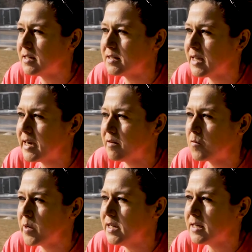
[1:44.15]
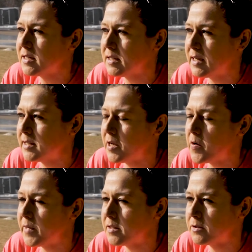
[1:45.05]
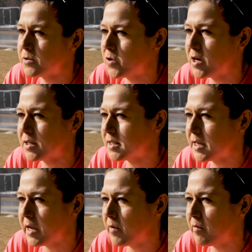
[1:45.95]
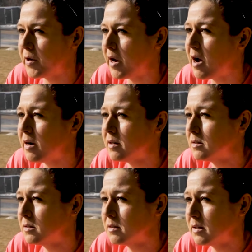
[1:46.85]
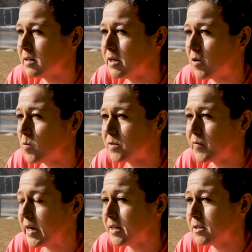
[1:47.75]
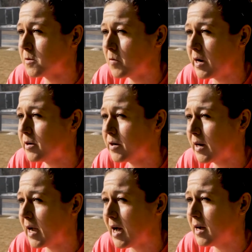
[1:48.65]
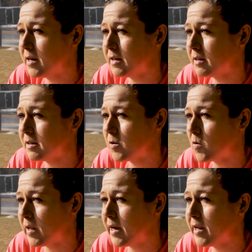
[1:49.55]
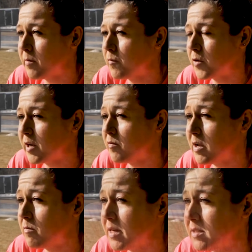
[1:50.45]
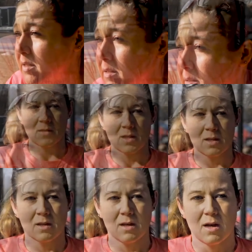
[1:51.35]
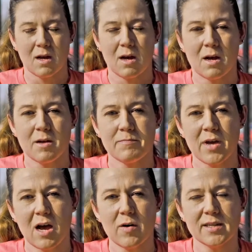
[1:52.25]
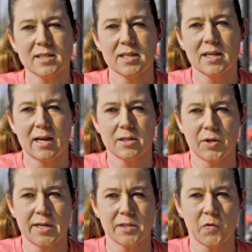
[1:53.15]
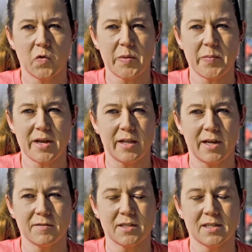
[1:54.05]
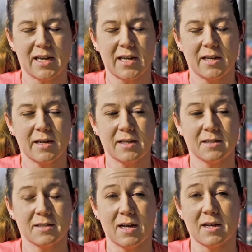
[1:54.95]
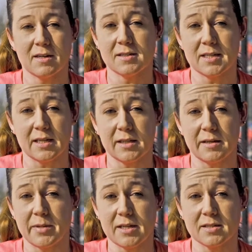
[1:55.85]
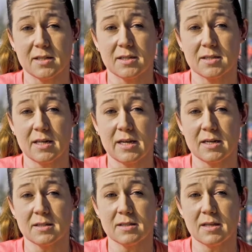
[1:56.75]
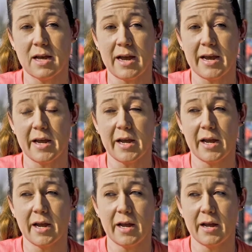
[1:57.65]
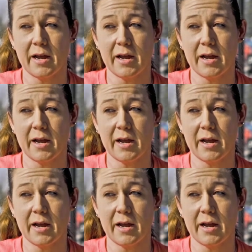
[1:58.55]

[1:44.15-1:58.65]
as a sign of weakness, and I tell them that's the strongest thing I've ever done. You know, was finally surrender to God and, you know, let him forgive me of my sins. How I see God transforming my life today is on a daily basis. And it's, I